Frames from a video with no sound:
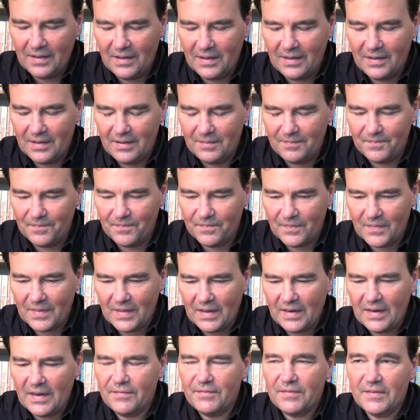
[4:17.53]
Um,
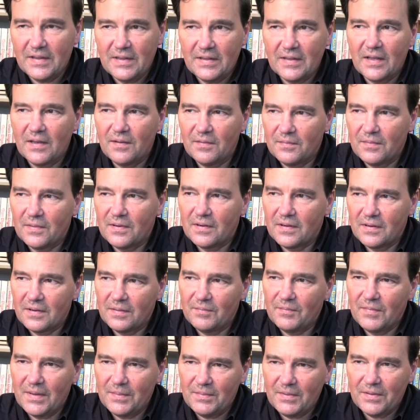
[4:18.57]
and I've seen that
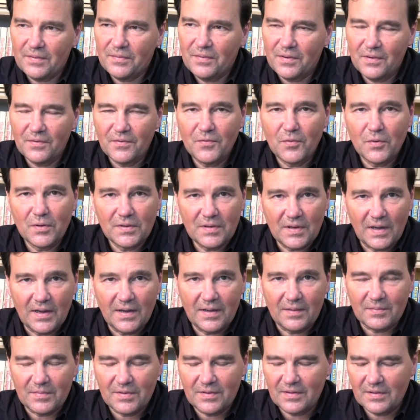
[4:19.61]
maybe three or four
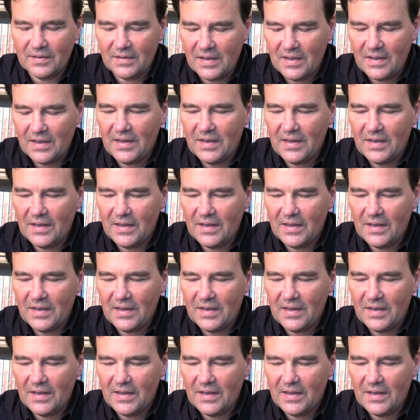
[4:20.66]
times.